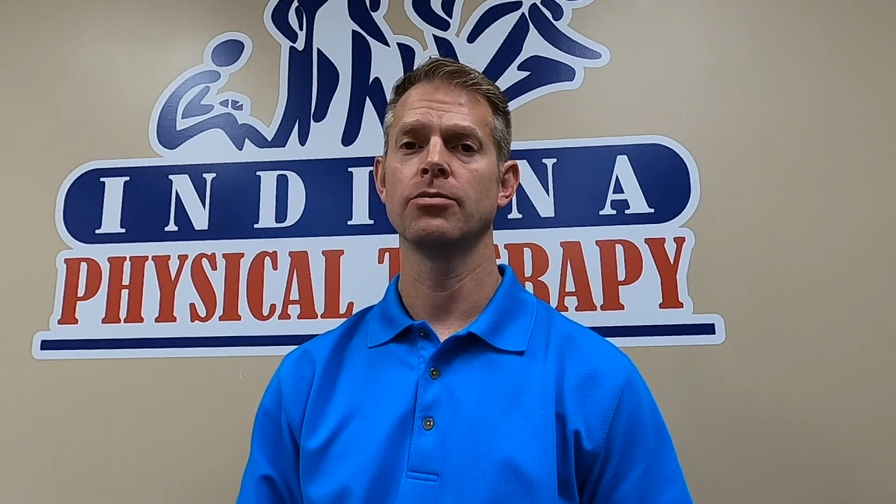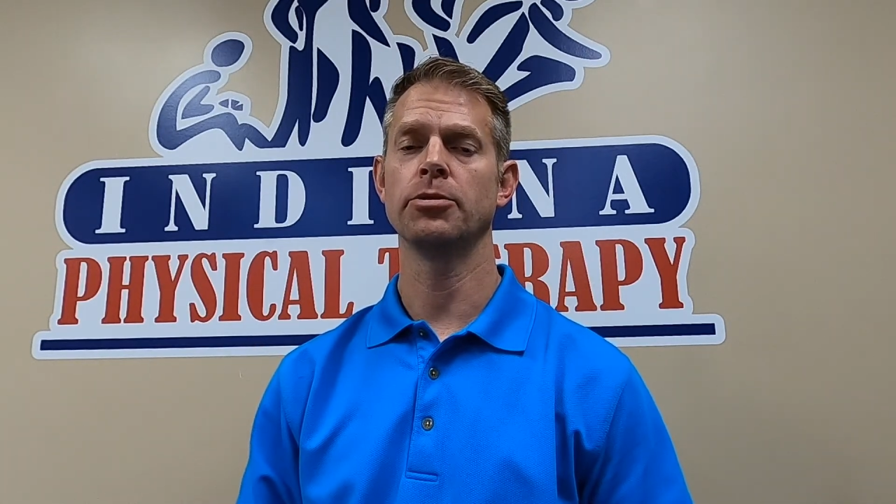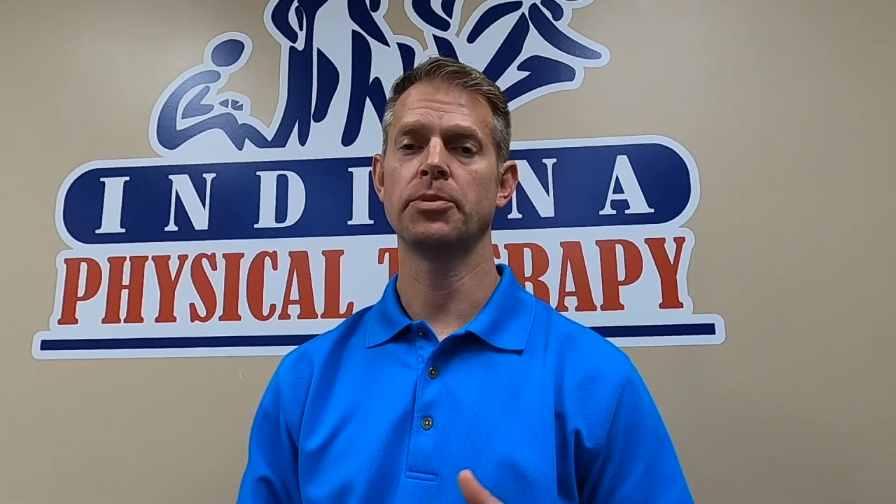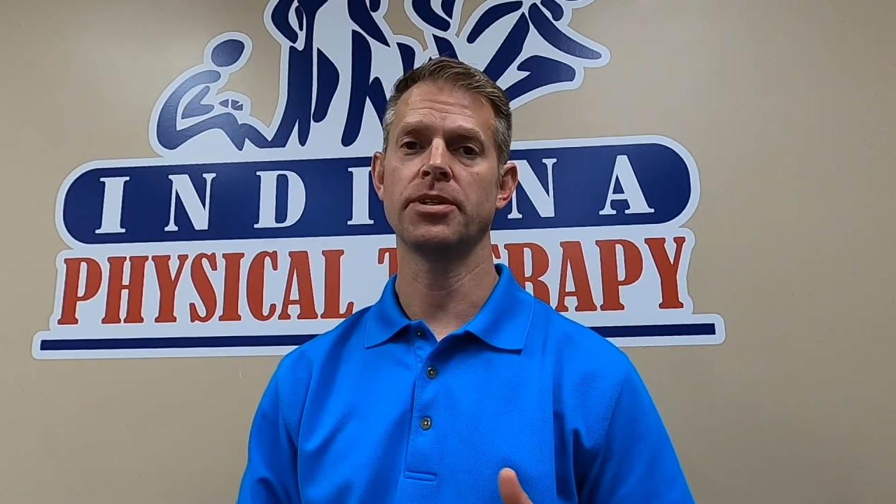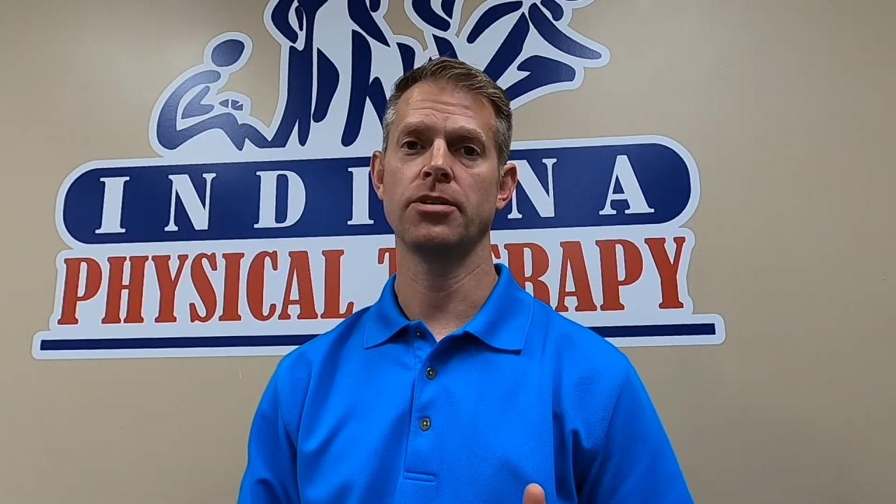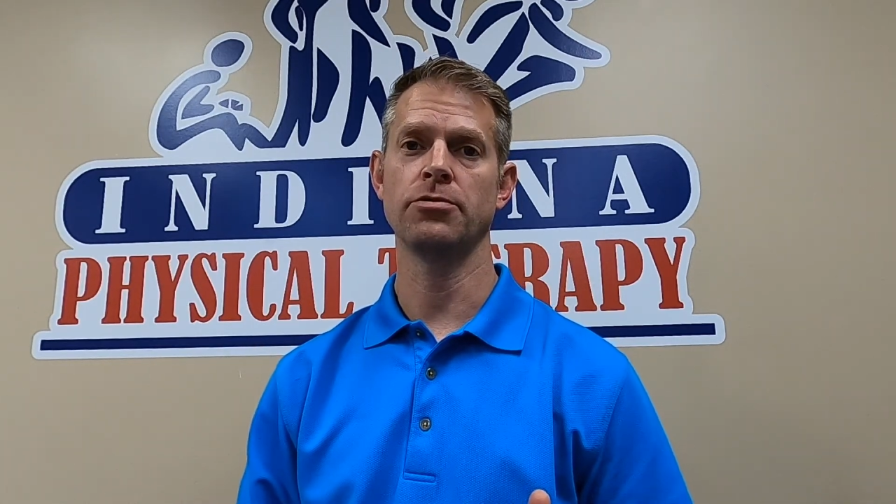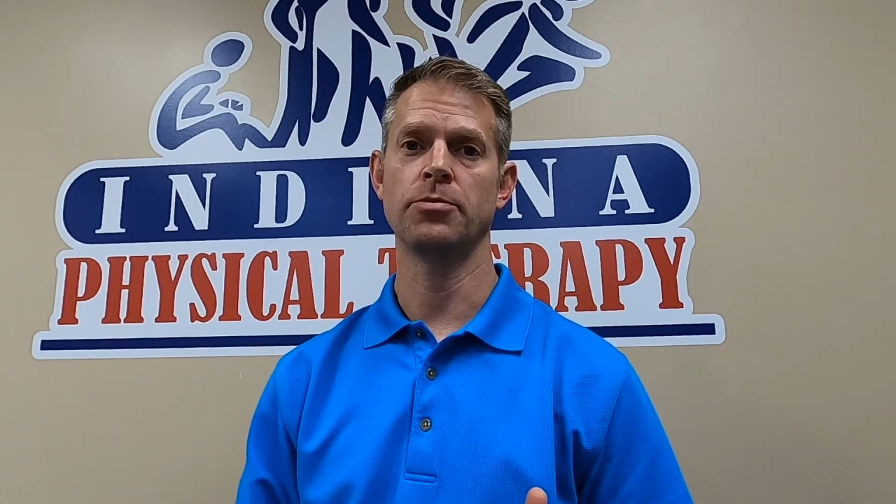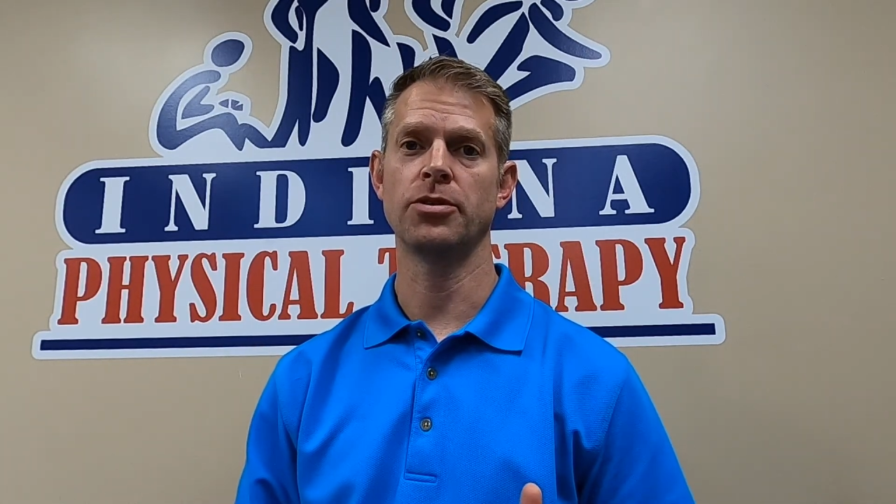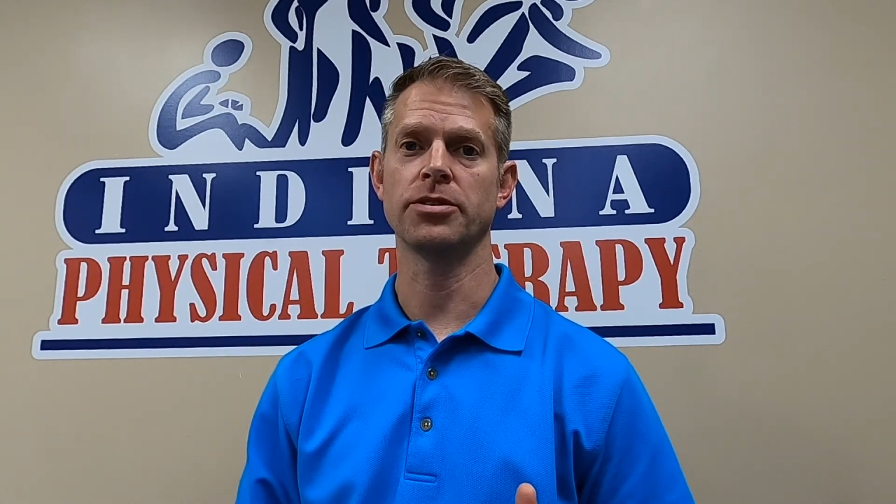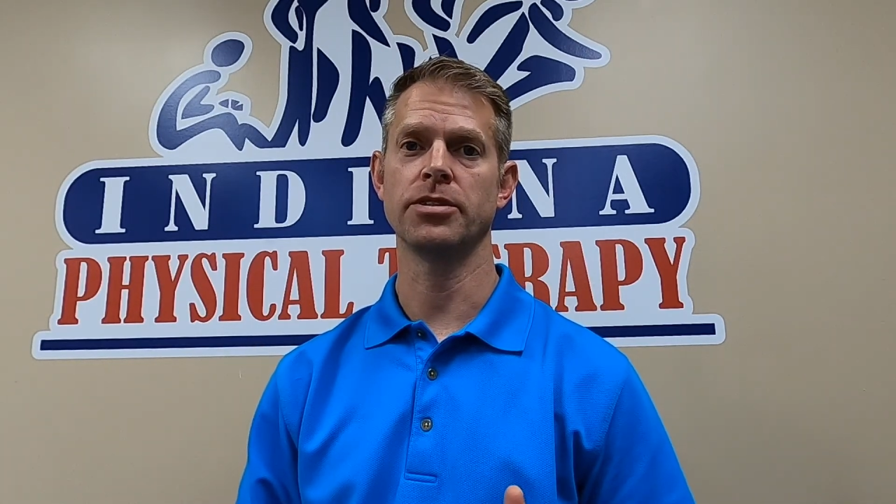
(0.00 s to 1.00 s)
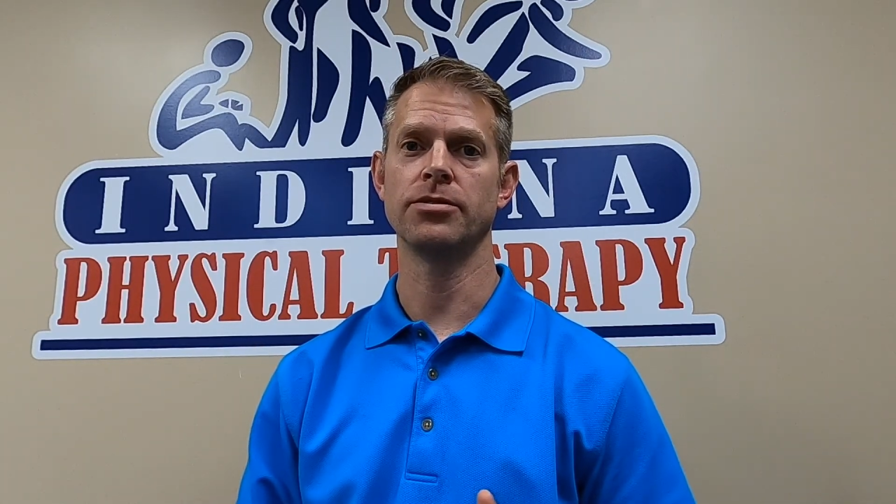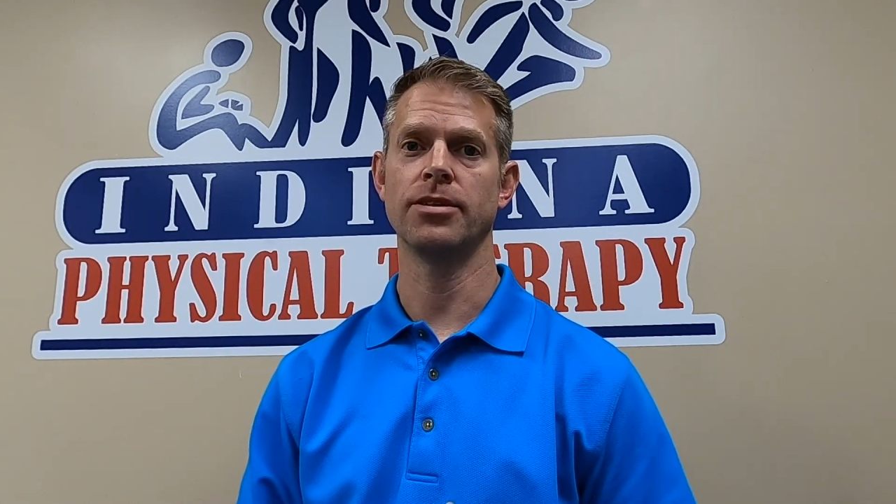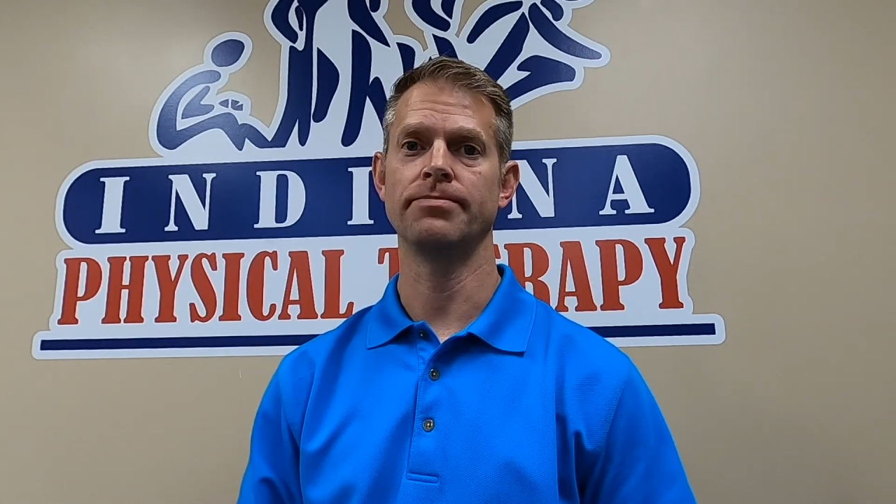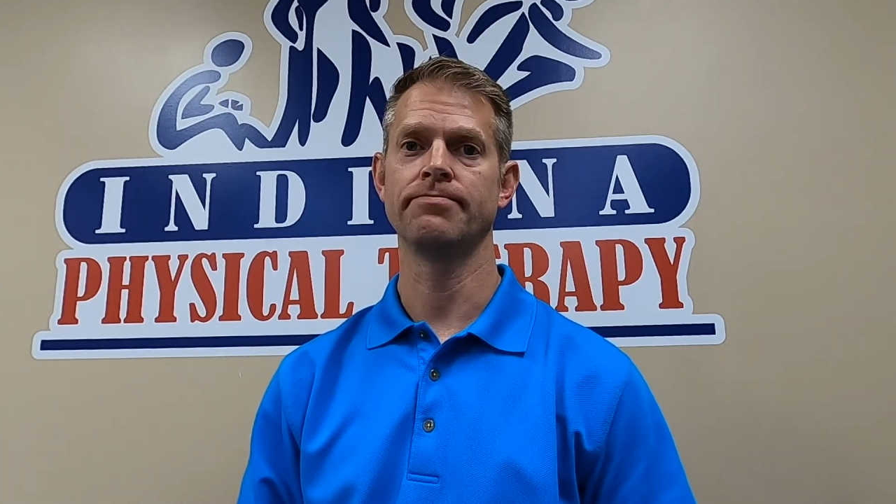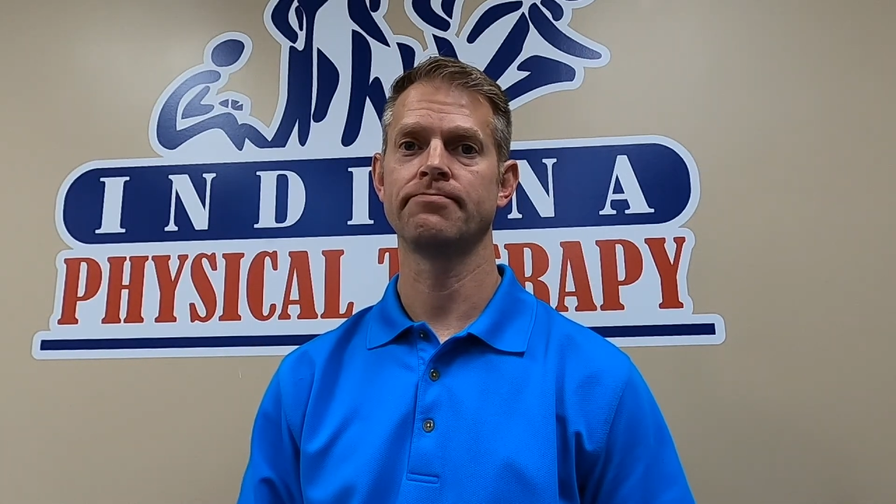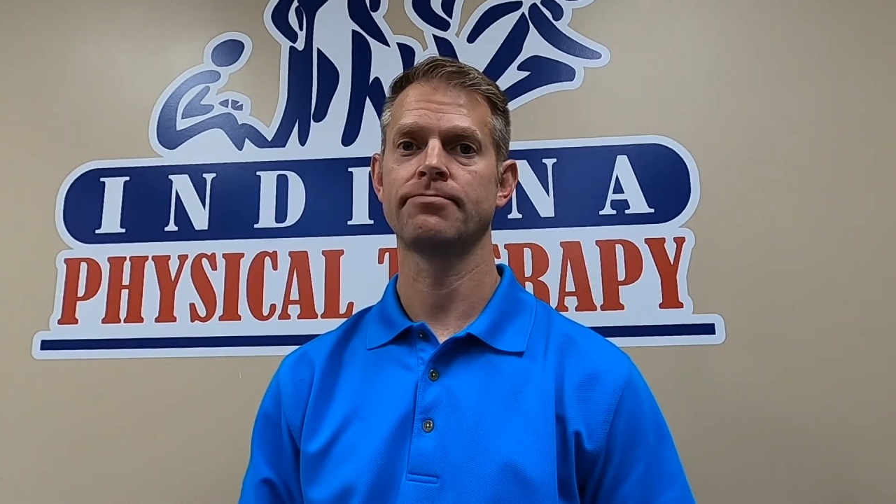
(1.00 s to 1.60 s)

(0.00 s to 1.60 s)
with patellofemoral syndrome,